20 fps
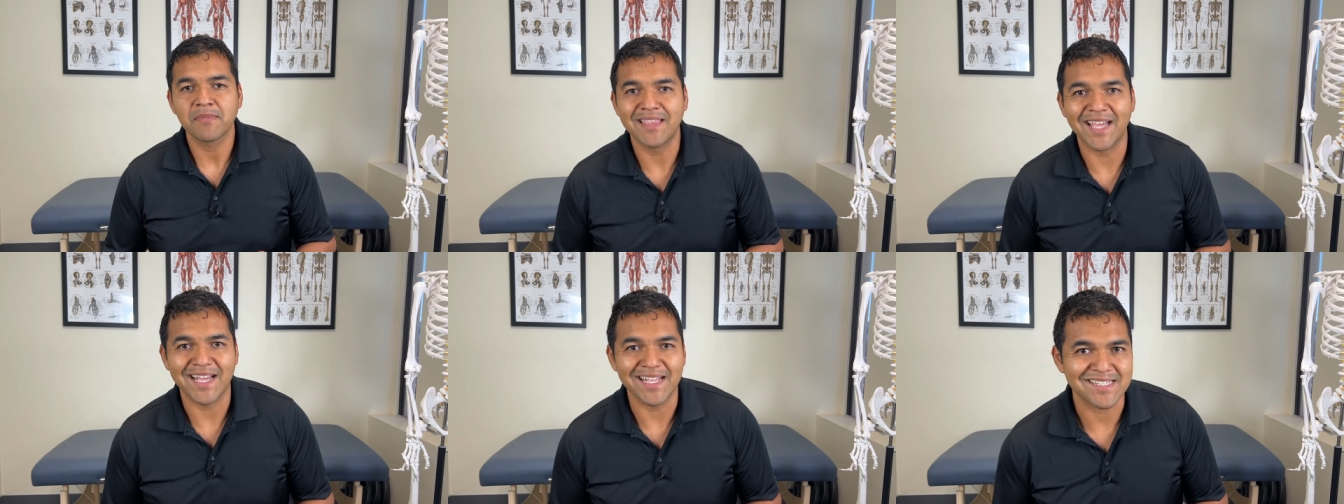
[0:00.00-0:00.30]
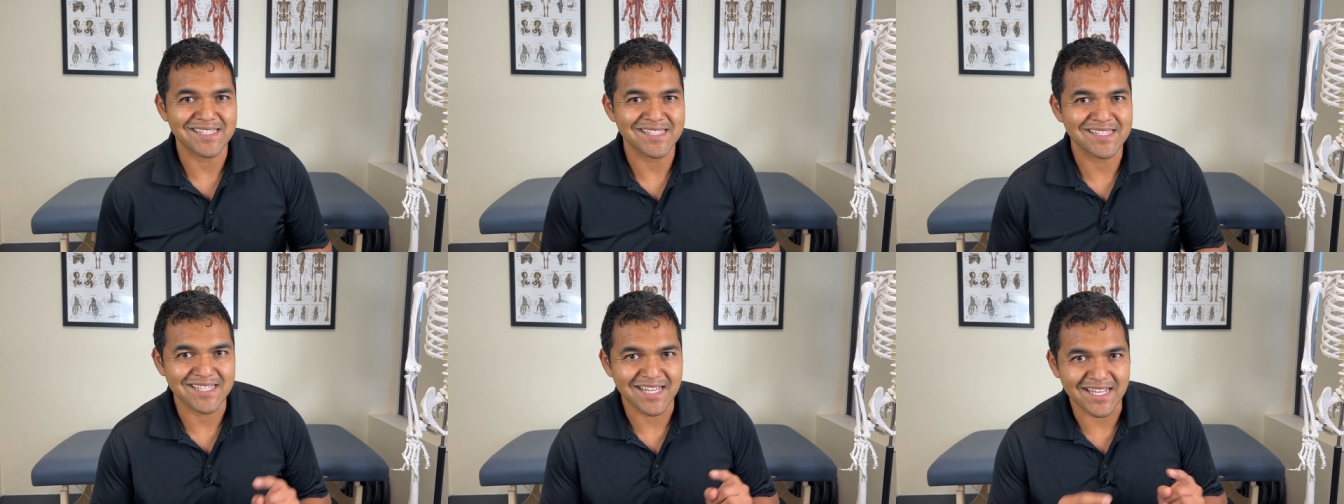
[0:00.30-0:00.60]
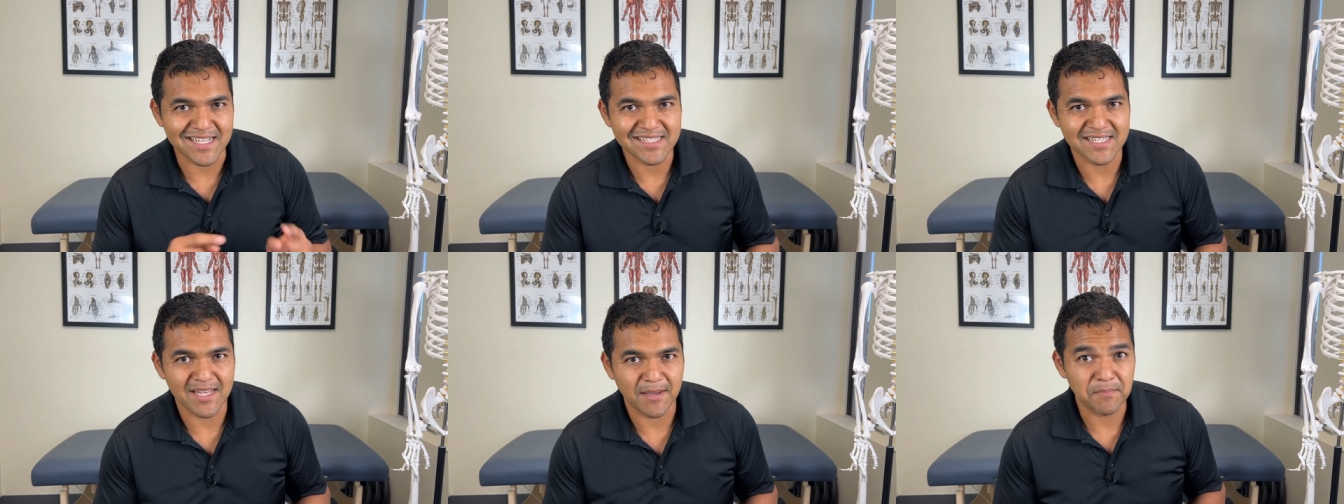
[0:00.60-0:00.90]
that
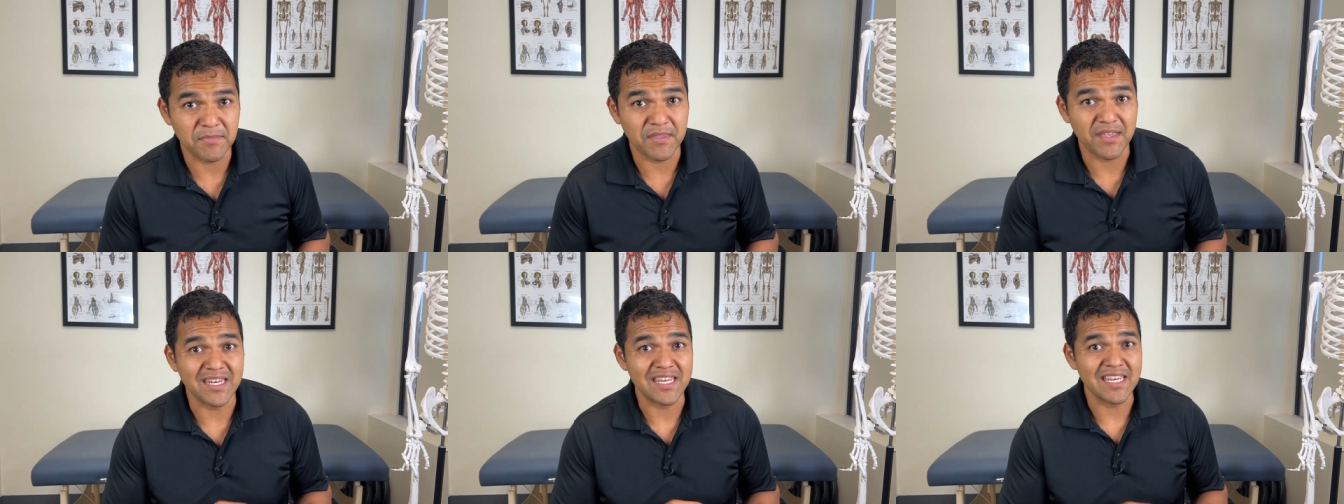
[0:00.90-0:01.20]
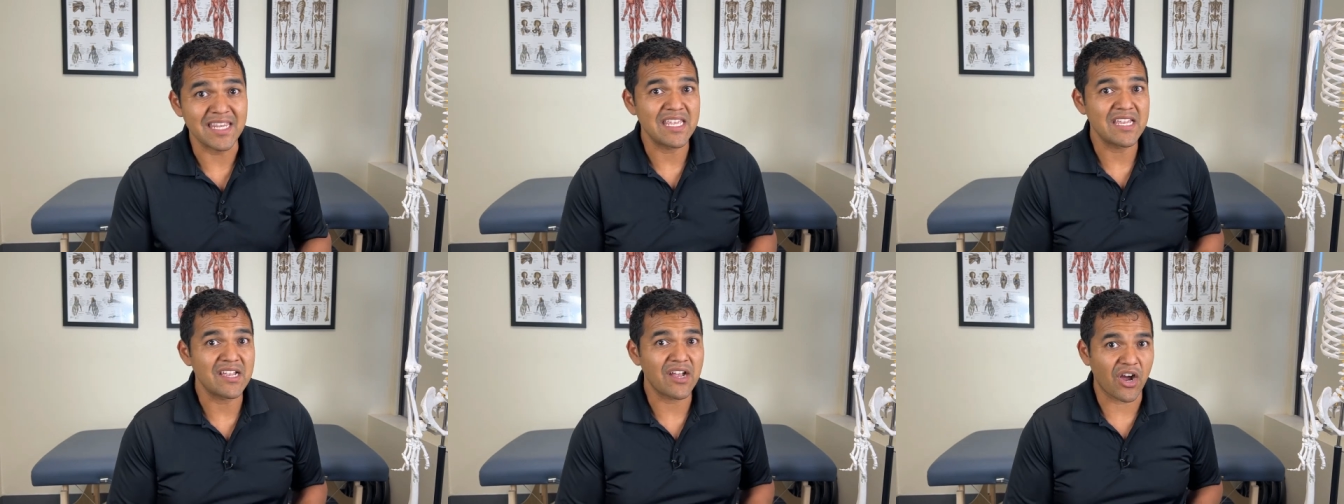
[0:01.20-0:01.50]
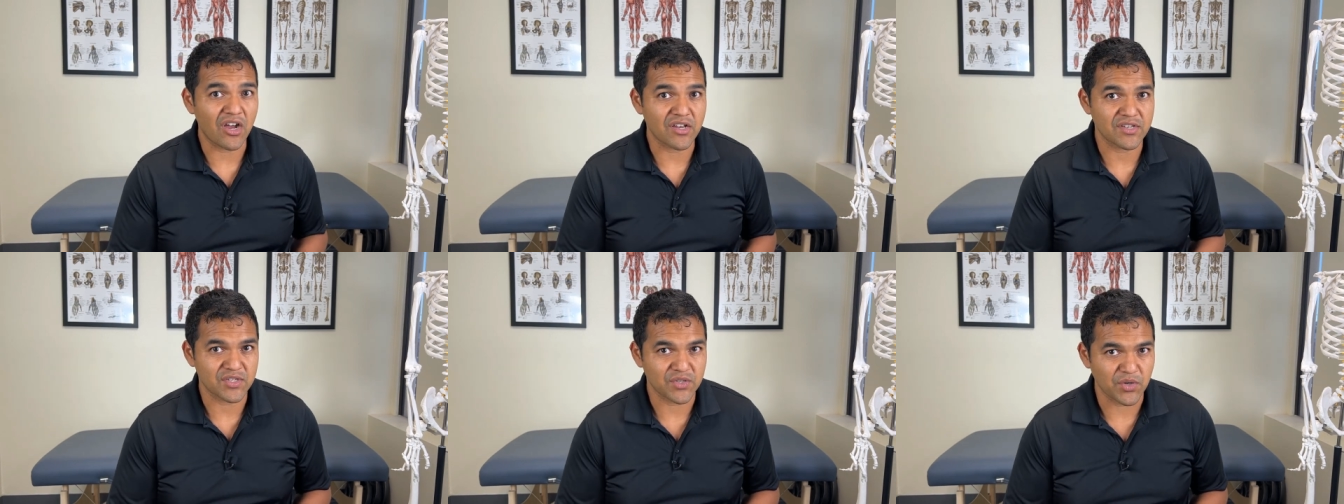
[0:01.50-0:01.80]
sets up the knee
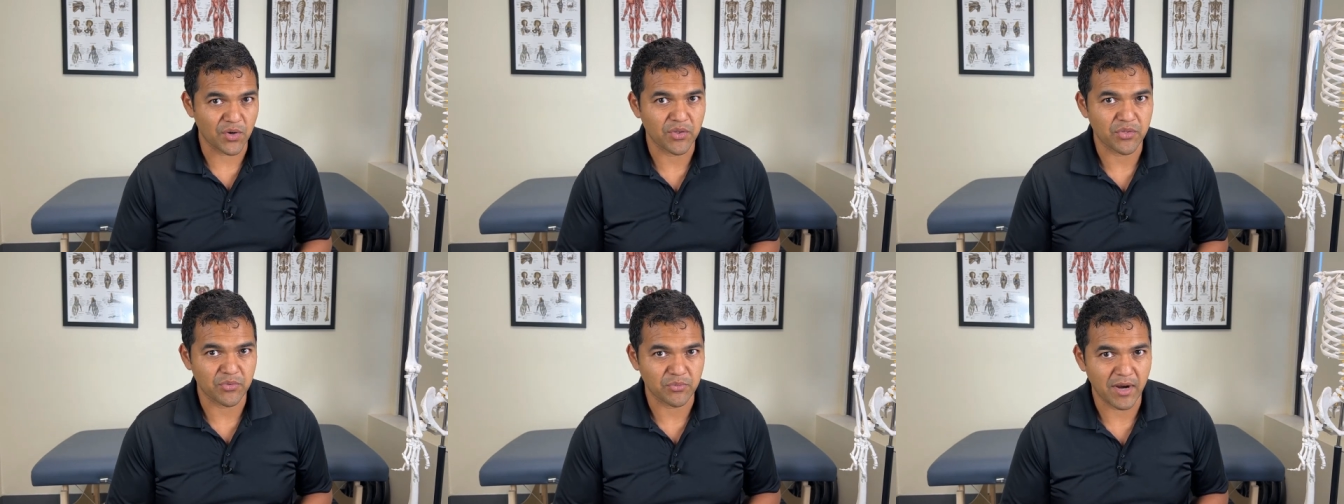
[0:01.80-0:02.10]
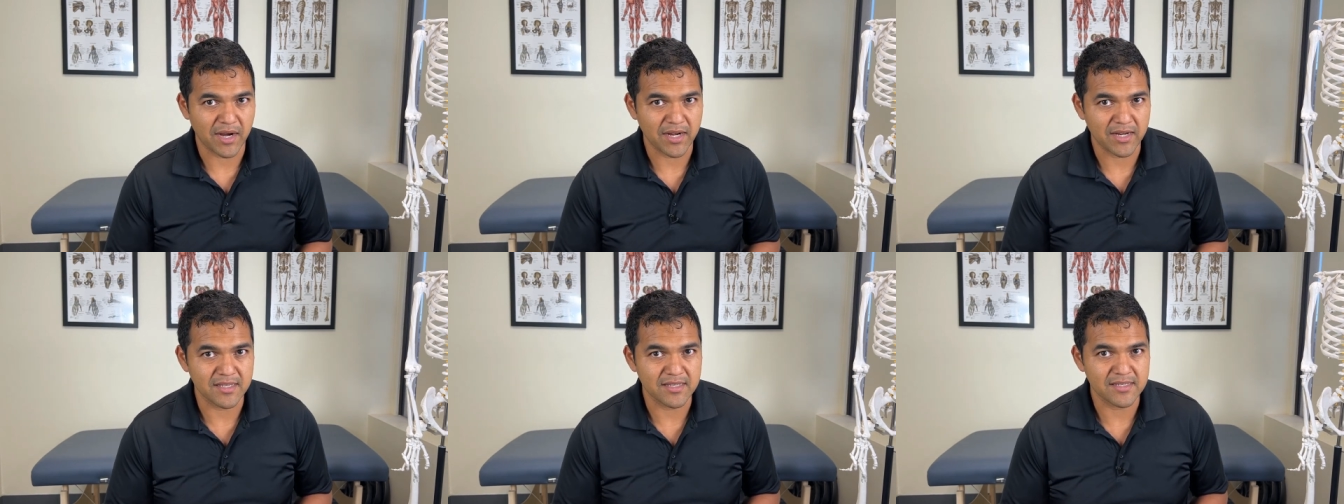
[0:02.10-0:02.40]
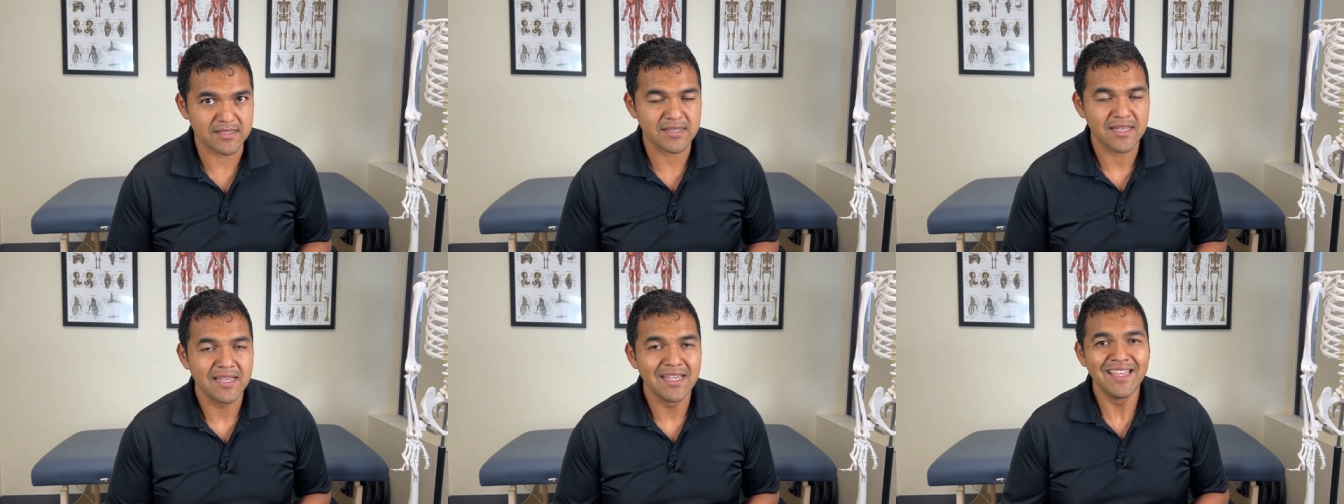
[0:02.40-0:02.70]

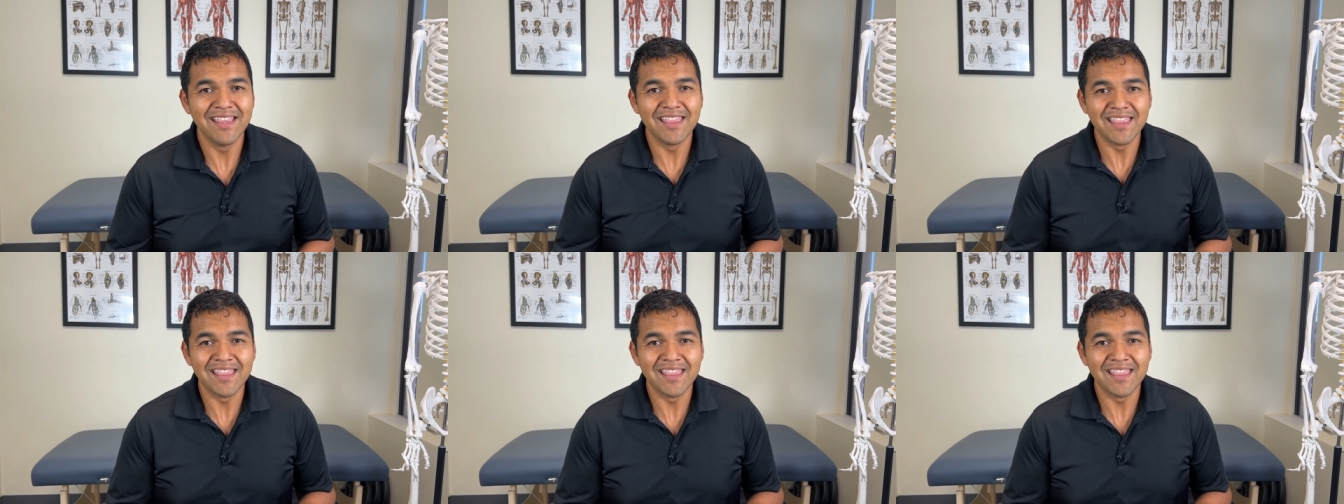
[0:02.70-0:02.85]
osteoarthritis